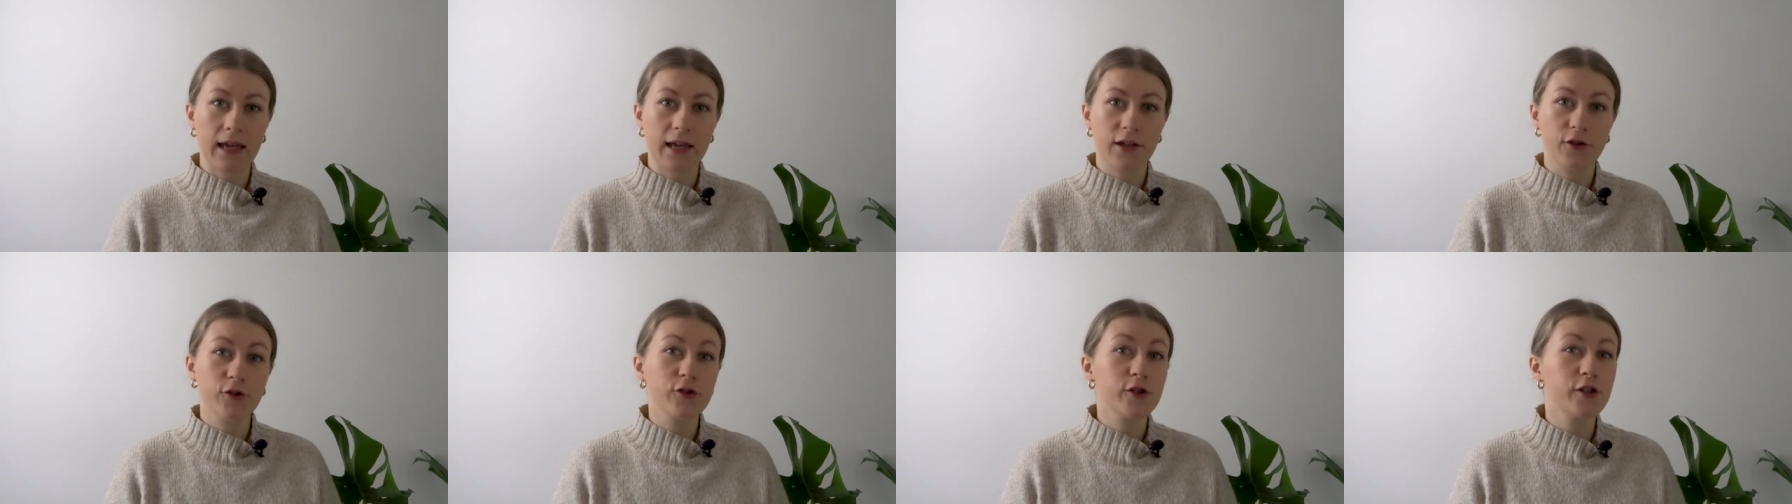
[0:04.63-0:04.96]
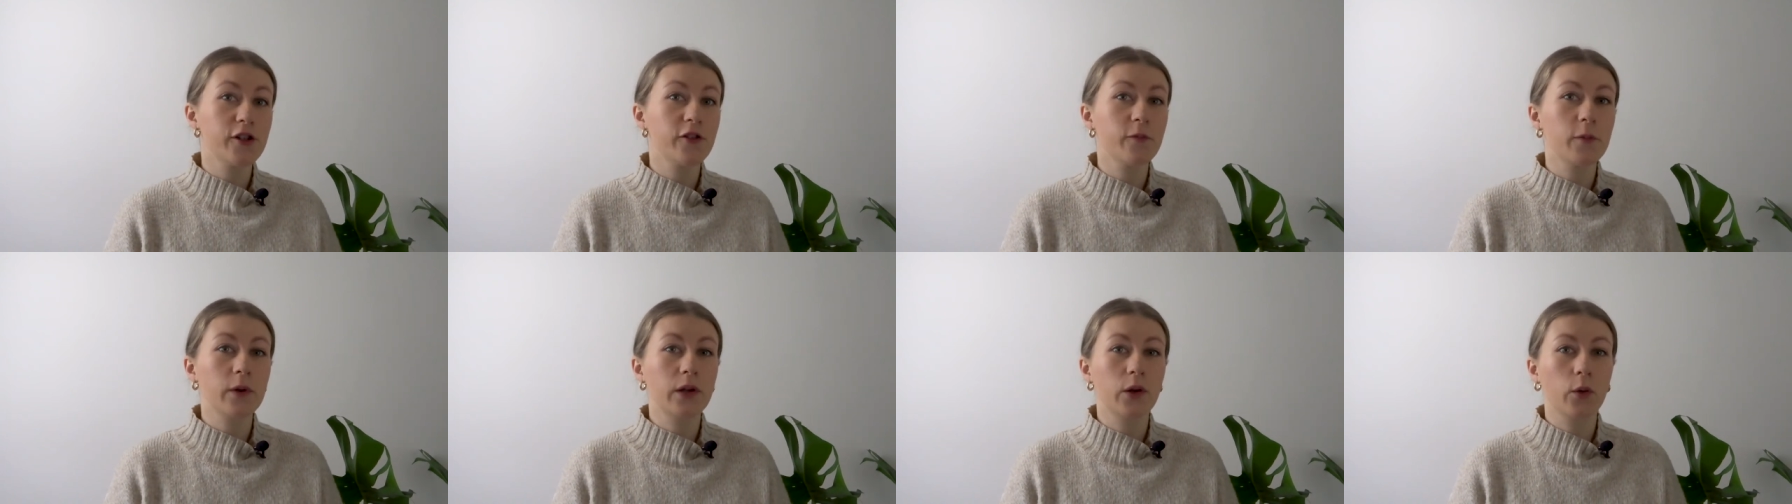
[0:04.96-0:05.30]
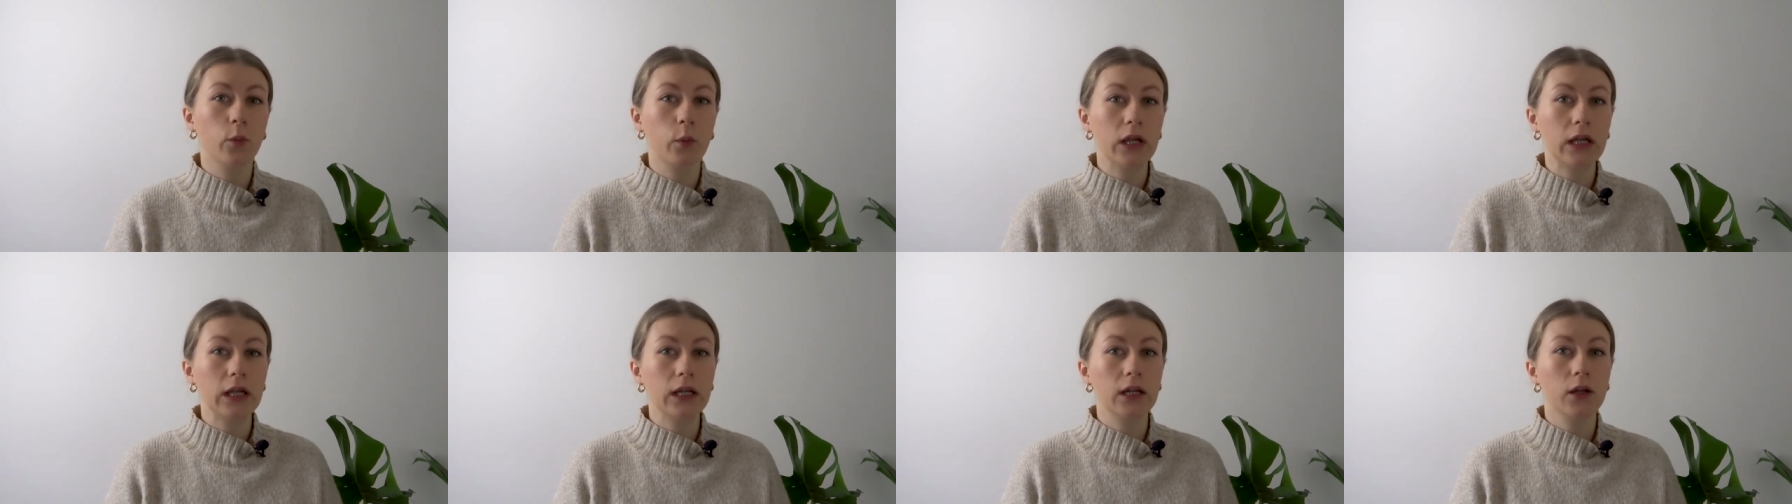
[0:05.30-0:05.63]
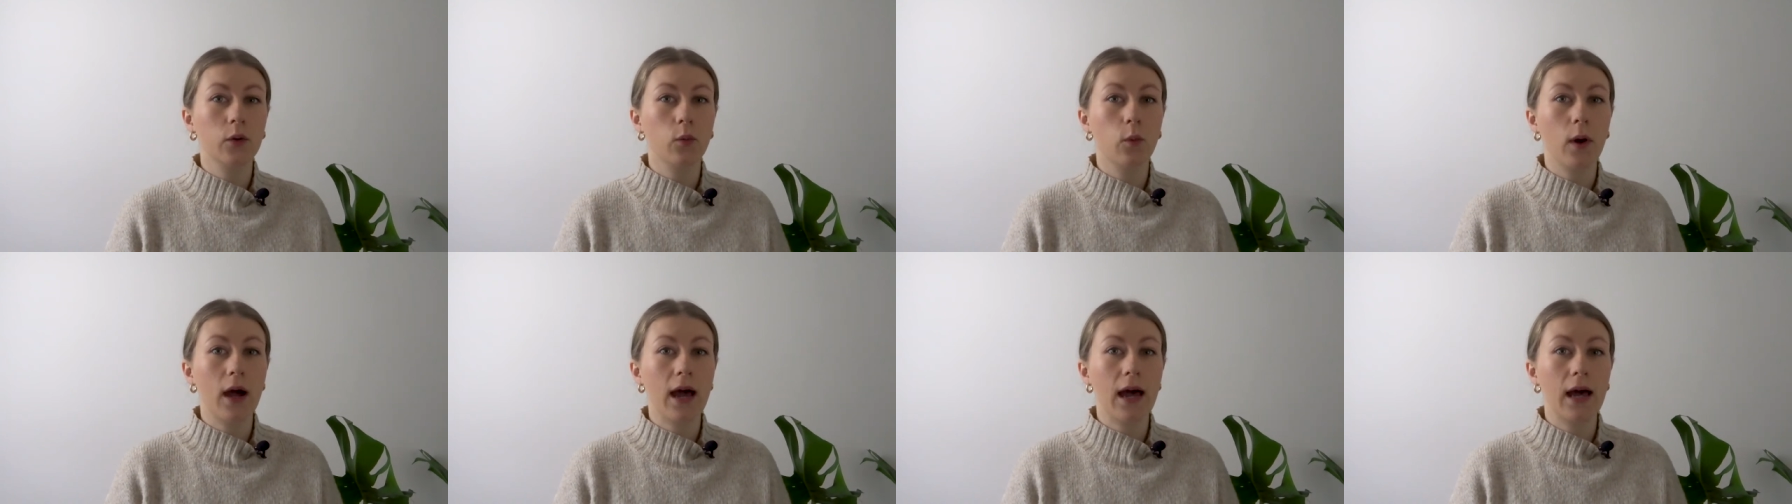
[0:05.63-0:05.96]
it should have been a week
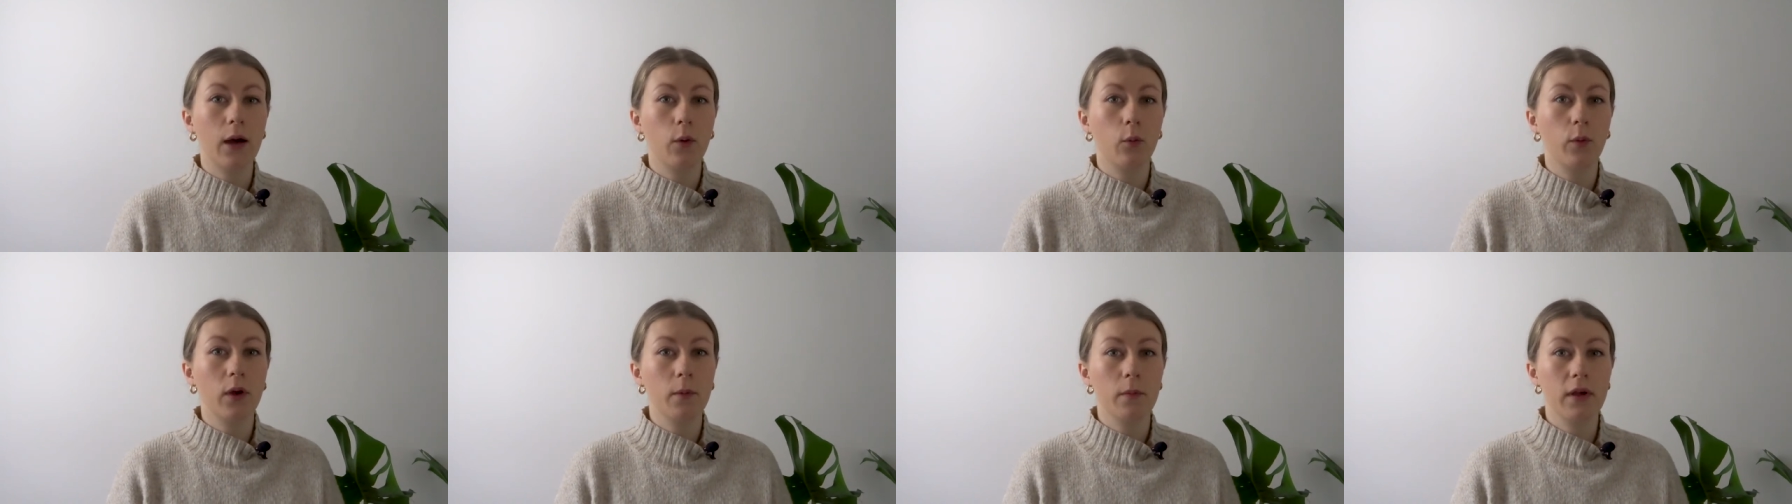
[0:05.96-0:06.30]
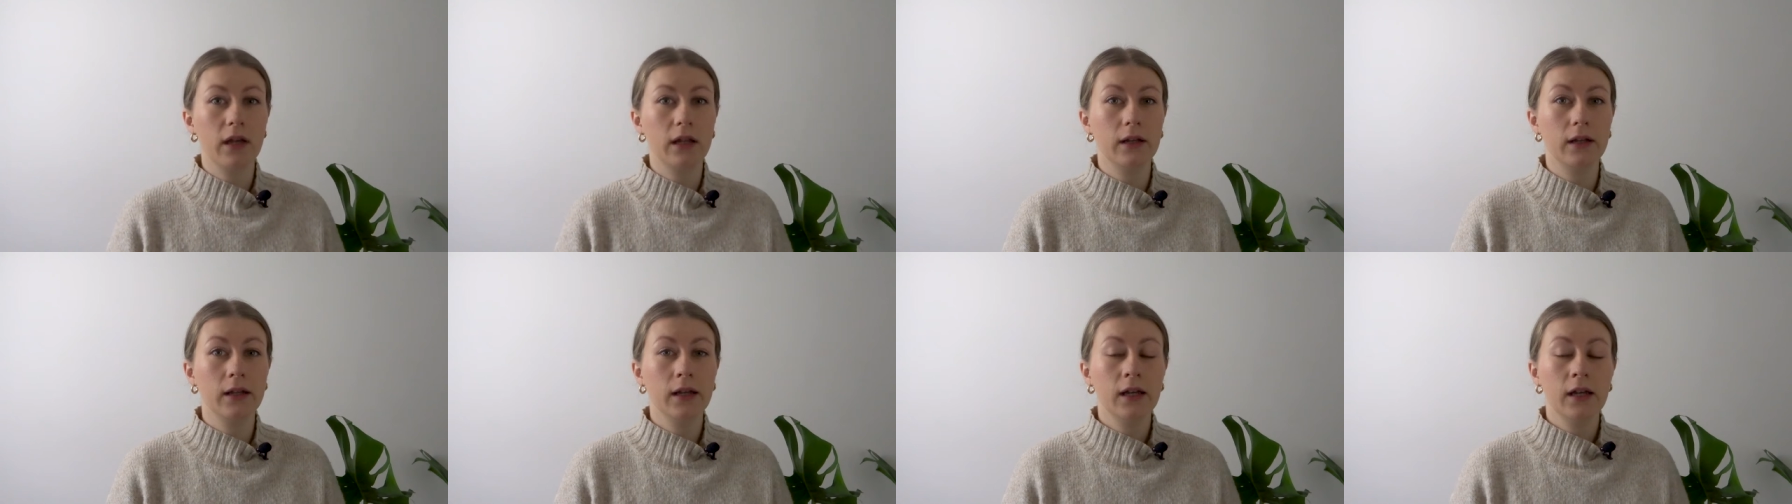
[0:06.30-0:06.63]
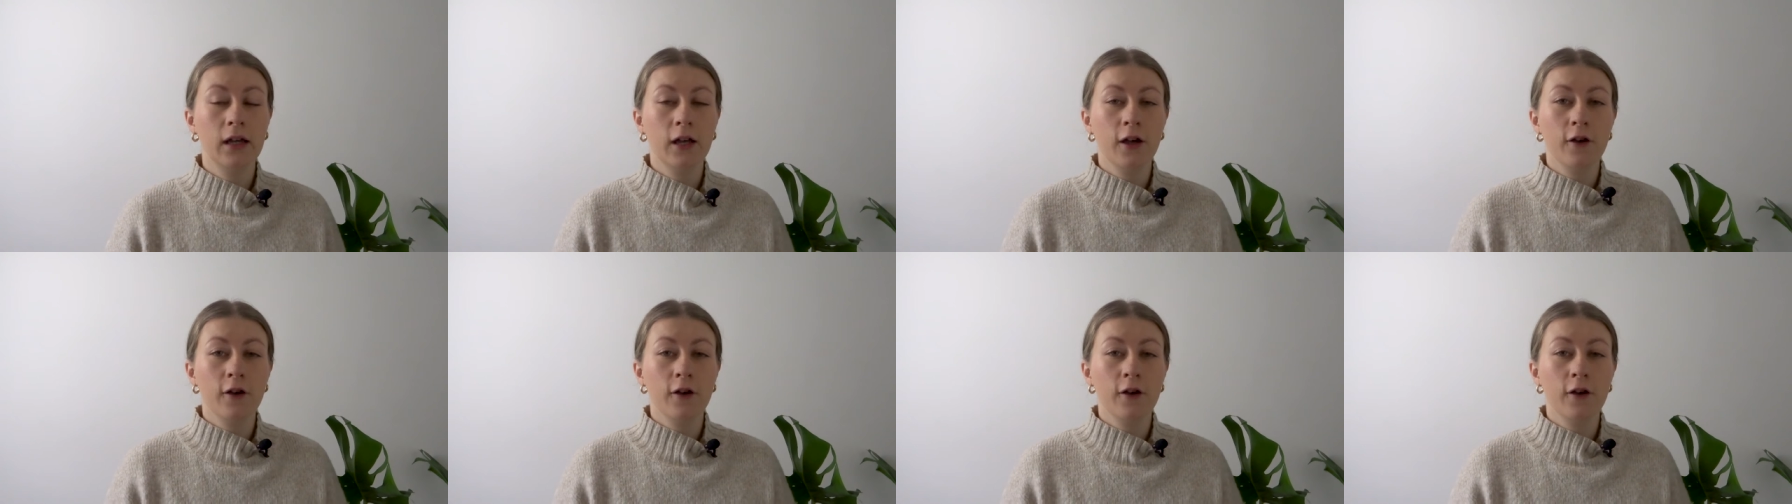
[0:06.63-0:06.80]
where women